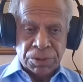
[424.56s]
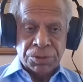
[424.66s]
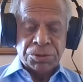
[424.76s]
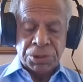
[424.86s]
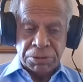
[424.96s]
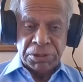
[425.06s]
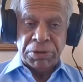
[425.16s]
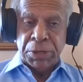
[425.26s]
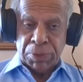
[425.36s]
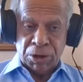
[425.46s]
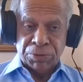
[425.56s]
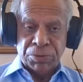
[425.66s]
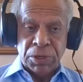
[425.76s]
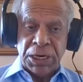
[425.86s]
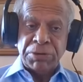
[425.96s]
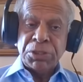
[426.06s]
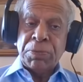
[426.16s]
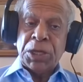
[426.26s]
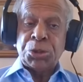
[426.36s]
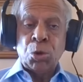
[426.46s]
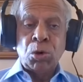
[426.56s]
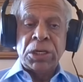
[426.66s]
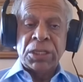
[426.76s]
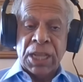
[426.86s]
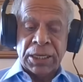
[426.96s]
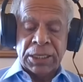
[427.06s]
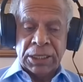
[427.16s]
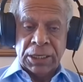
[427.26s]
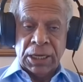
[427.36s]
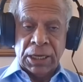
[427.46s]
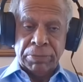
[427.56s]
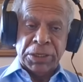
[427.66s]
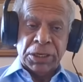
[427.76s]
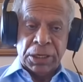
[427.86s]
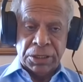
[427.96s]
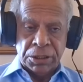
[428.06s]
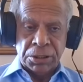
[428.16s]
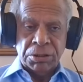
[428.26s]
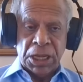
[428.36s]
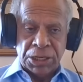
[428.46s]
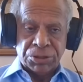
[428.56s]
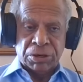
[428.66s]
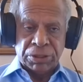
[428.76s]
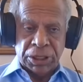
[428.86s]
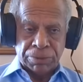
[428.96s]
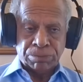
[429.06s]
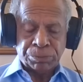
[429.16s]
Yes. So he was very powerful and he was much older than the Amir and, you know, that sort of thing.